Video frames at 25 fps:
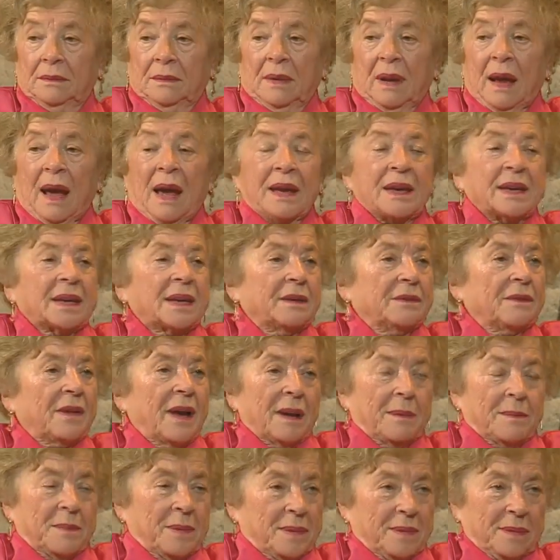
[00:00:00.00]
I give
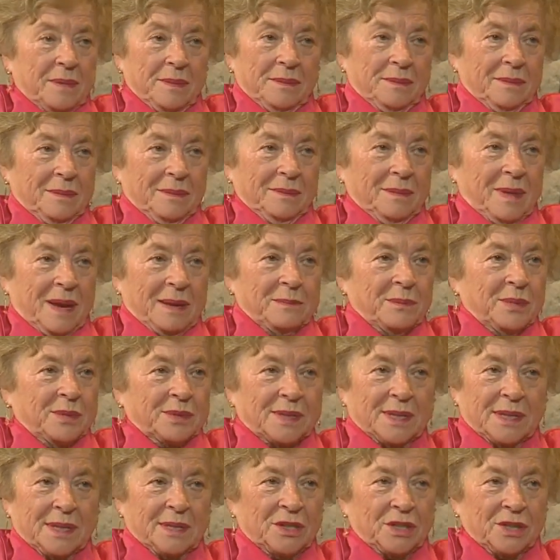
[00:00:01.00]
up my
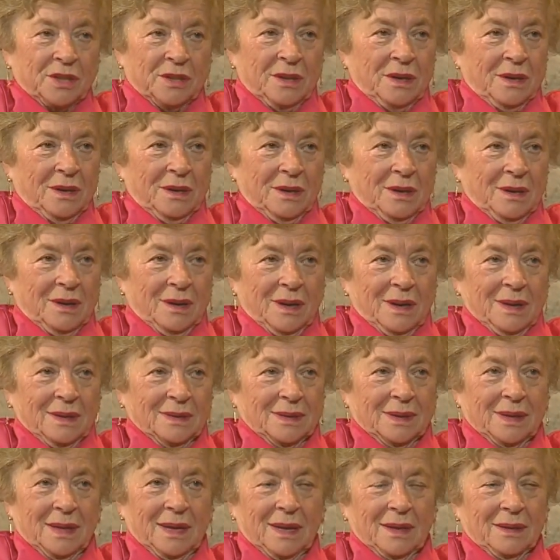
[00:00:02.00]
position. I
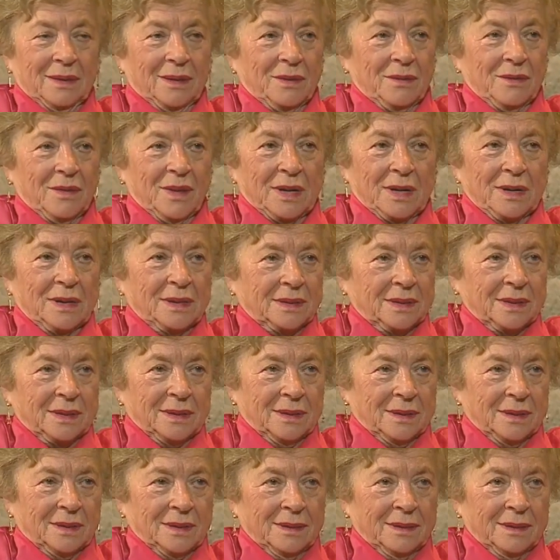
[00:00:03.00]
say, I don't want it.